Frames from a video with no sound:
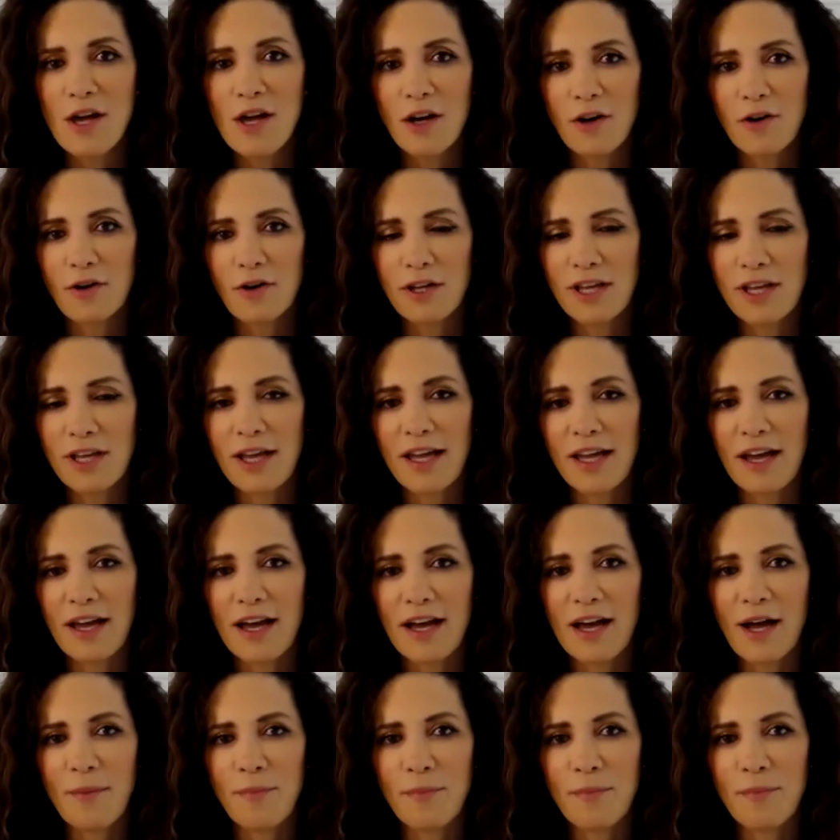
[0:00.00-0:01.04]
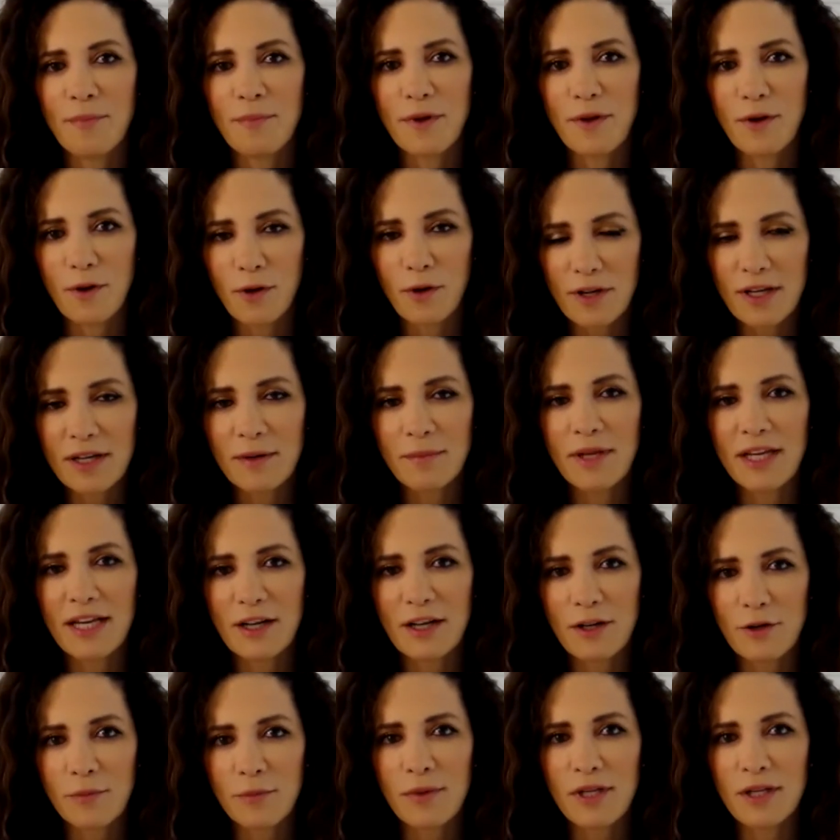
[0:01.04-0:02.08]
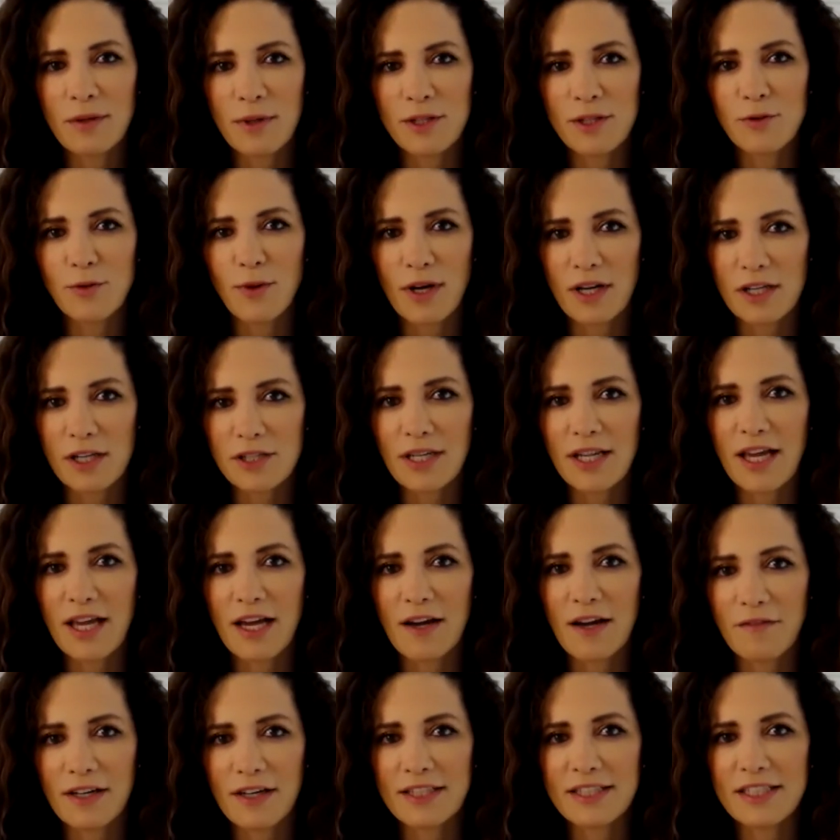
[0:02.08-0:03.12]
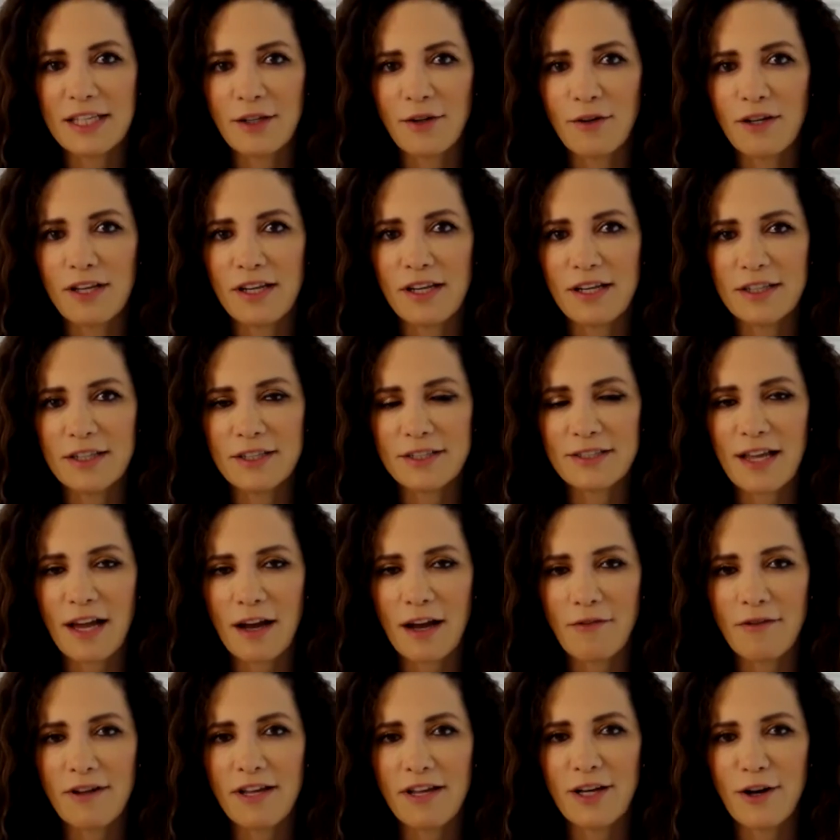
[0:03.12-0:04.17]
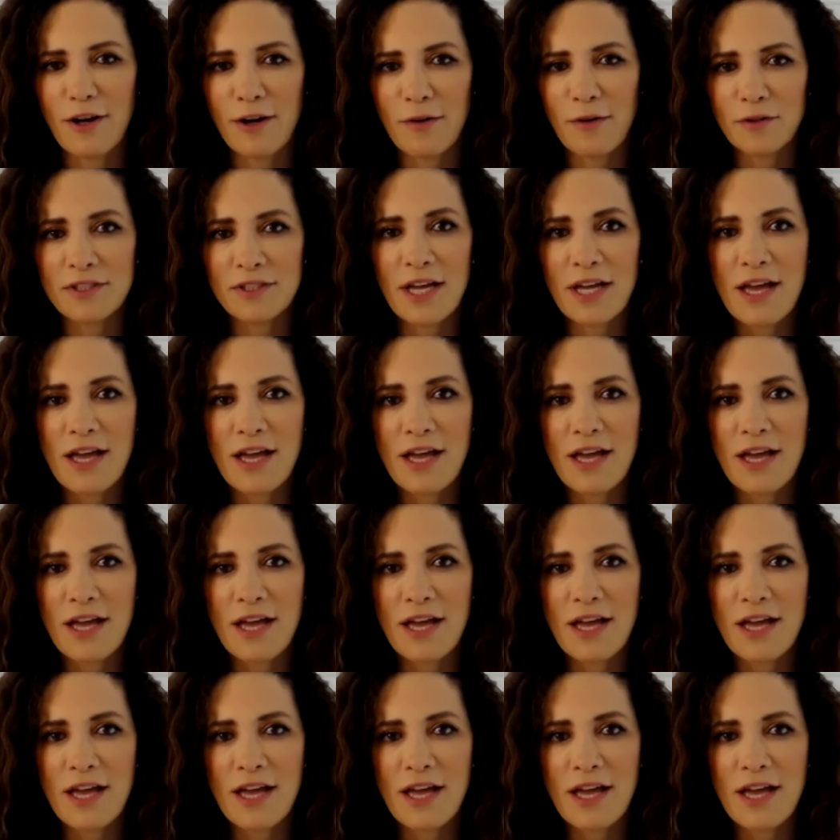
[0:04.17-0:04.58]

Jorge made a commitment to actually have Latino leaders carry it out.